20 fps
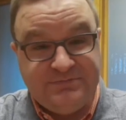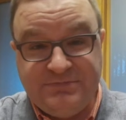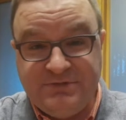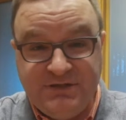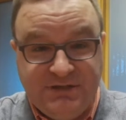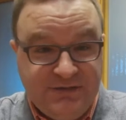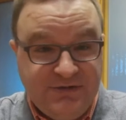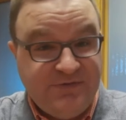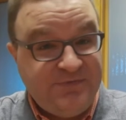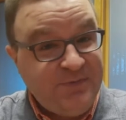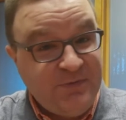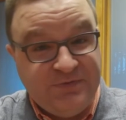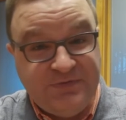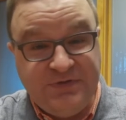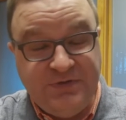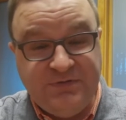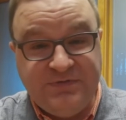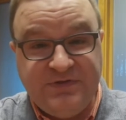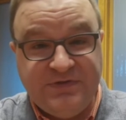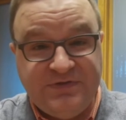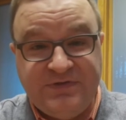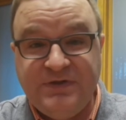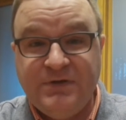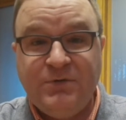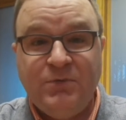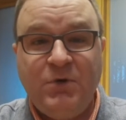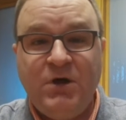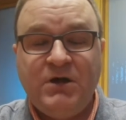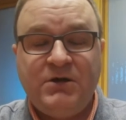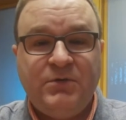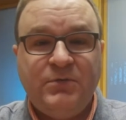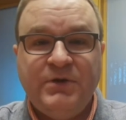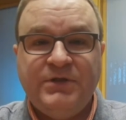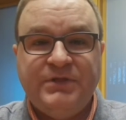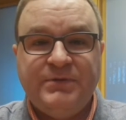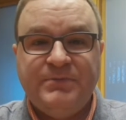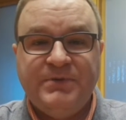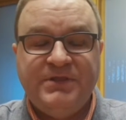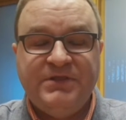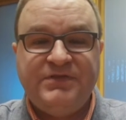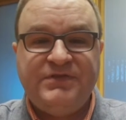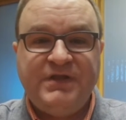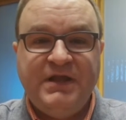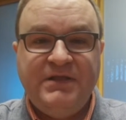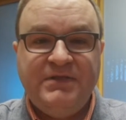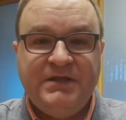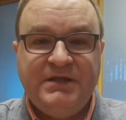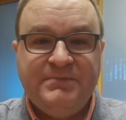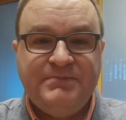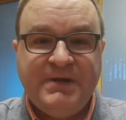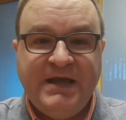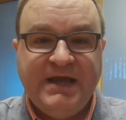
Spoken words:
You're supposed to use distilled water with them in the saline